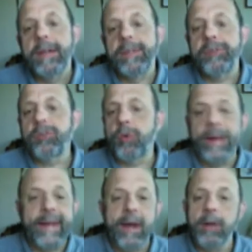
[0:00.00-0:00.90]
This is
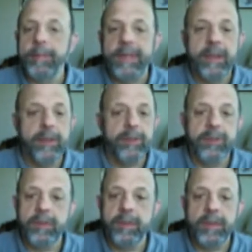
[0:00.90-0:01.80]
grayed out
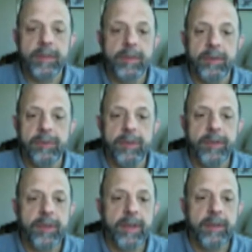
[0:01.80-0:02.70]
because there's
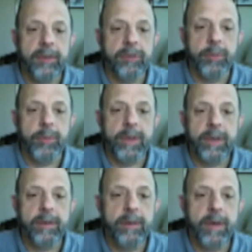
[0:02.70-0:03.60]
nothing in this
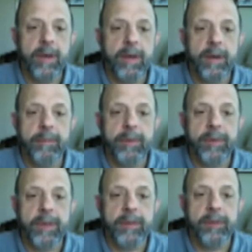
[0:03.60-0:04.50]
week,
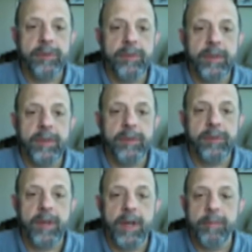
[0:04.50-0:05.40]
nothing in this
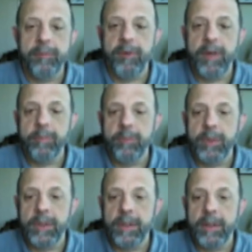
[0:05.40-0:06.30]
time frame
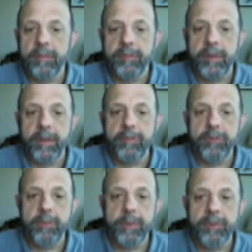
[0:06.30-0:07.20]
really of
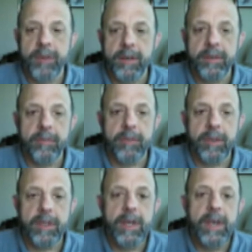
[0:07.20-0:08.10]
too much
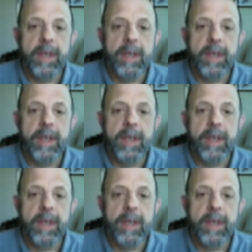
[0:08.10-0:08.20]
activity.